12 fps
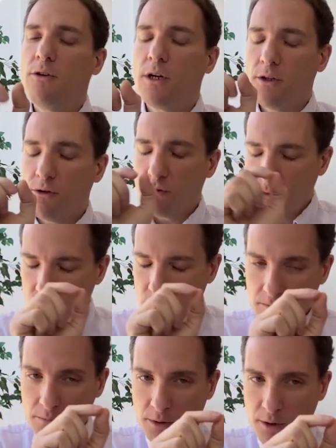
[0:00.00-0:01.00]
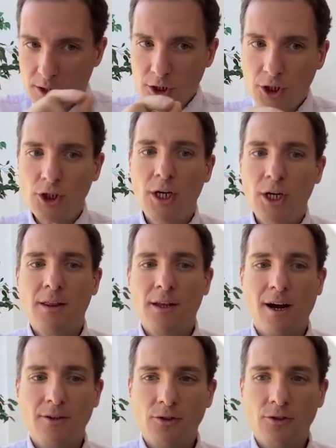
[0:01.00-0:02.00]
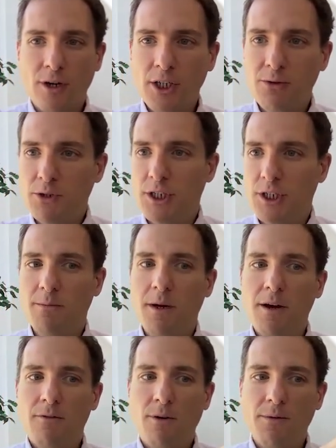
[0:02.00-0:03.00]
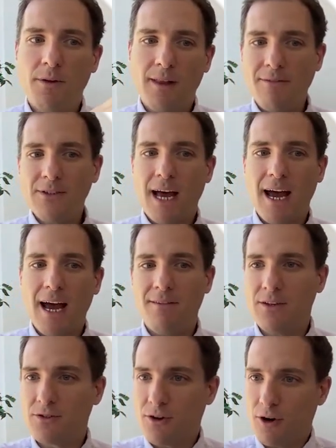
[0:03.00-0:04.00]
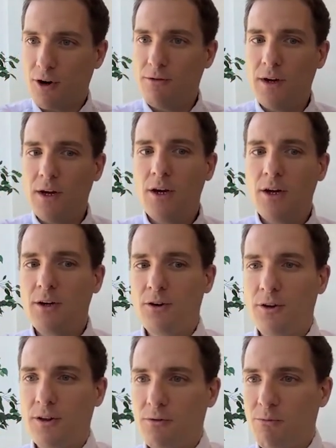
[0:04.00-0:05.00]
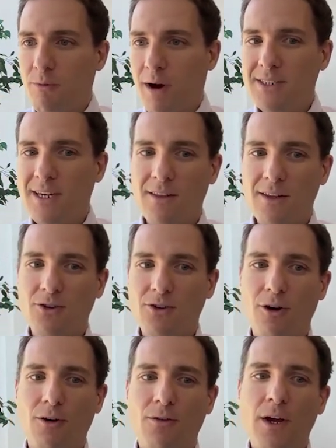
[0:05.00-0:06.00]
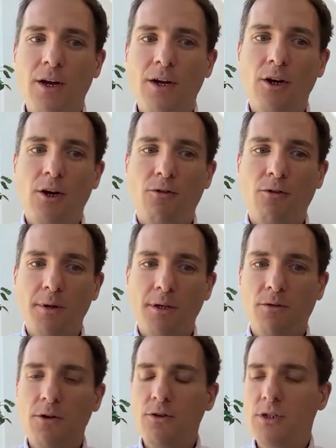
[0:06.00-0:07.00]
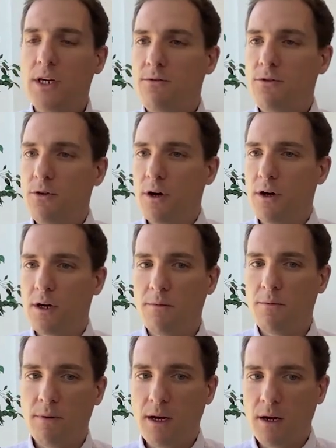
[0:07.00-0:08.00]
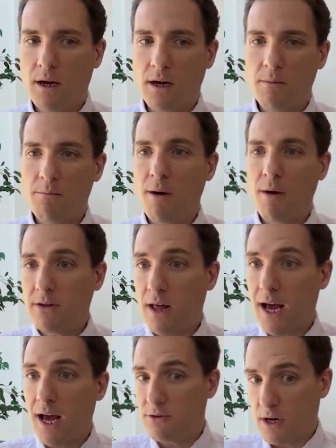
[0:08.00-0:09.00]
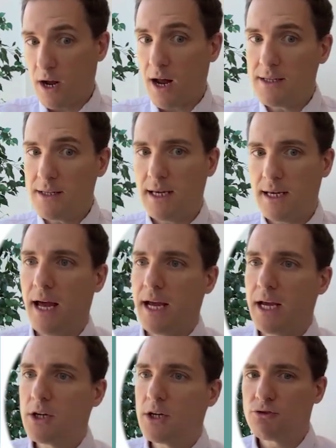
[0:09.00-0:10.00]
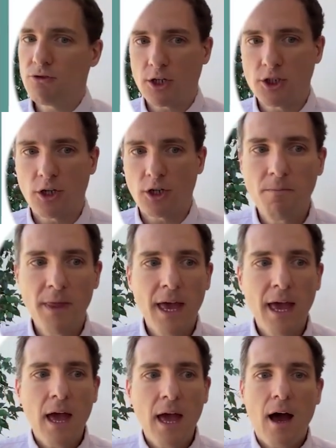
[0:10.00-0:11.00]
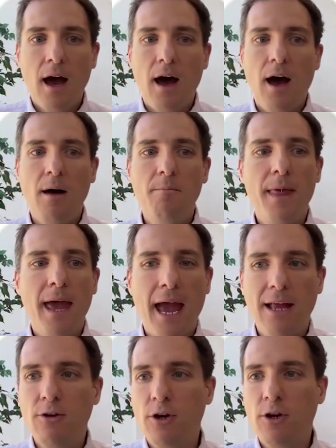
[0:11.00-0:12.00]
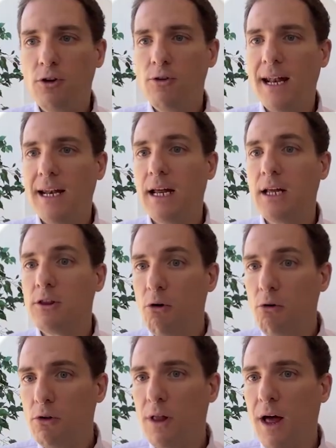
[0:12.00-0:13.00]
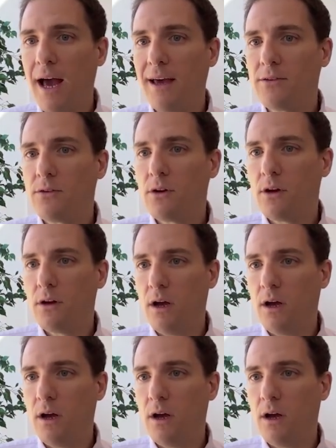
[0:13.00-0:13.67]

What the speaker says: can push the concentration regime from the left side of this curve to this right side of this curve to go from a diffusive to a compartmentalized or condensate-like structure. And you can do that in a localized